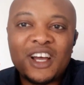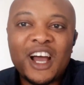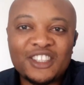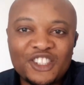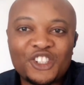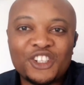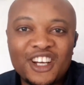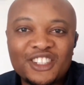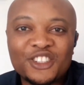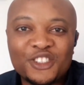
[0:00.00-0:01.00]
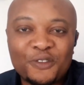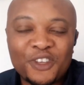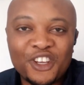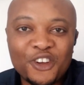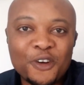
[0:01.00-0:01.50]
have that additional source
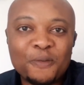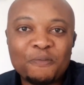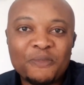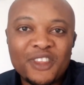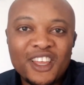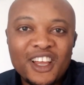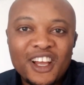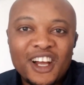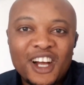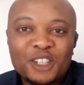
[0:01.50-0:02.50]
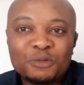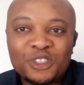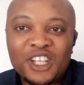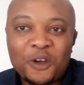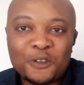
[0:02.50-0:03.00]
of income.
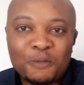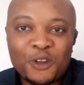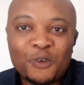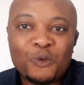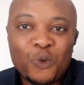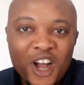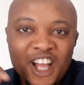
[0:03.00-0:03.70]
So that was part of